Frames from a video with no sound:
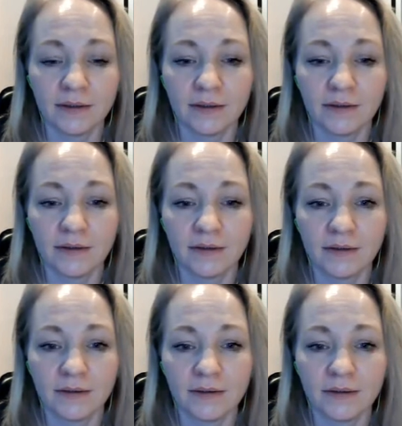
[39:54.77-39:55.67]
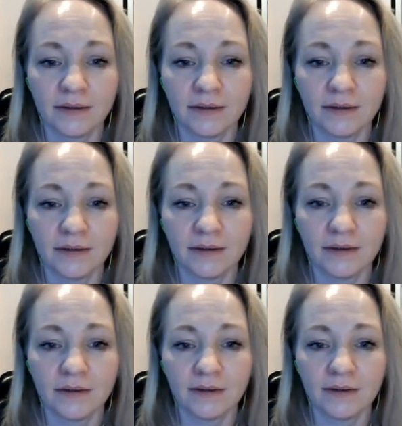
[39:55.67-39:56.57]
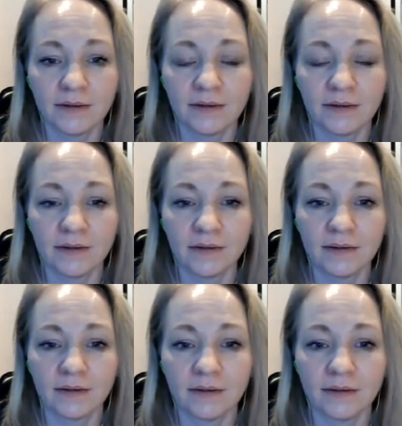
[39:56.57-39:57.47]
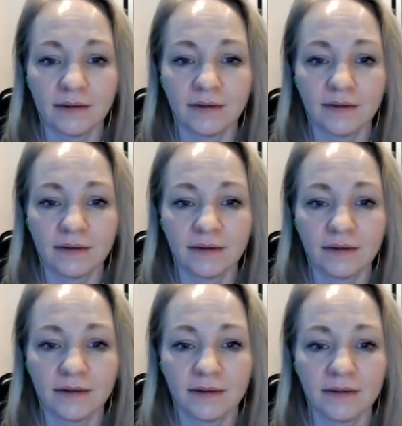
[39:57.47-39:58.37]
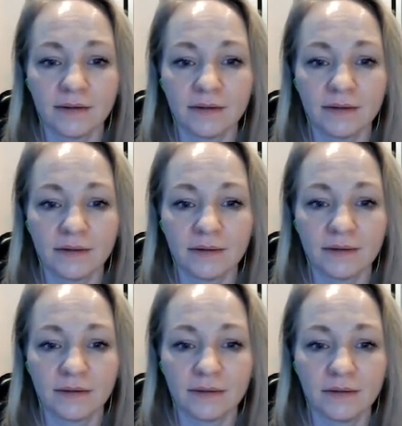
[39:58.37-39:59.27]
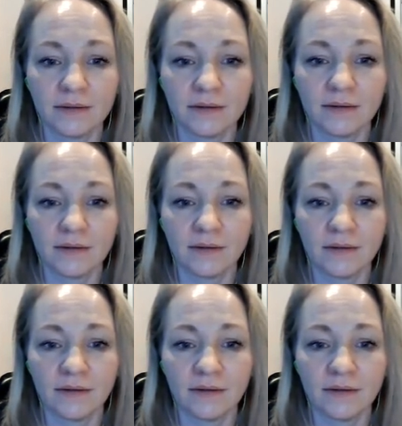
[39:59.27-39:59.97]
No words are spoken by the person on screen.